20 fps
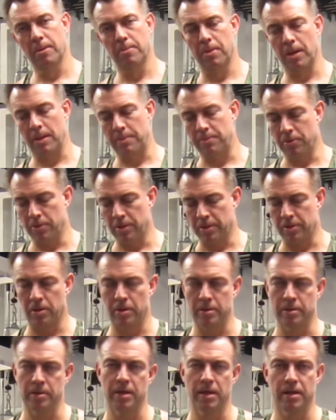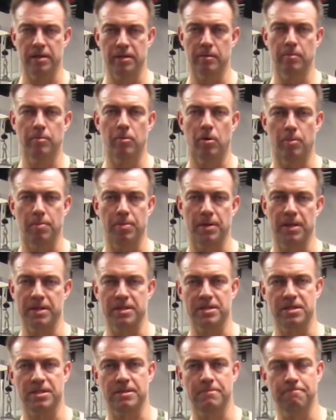by putting on a little more
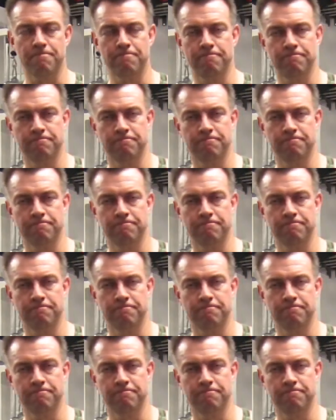plates.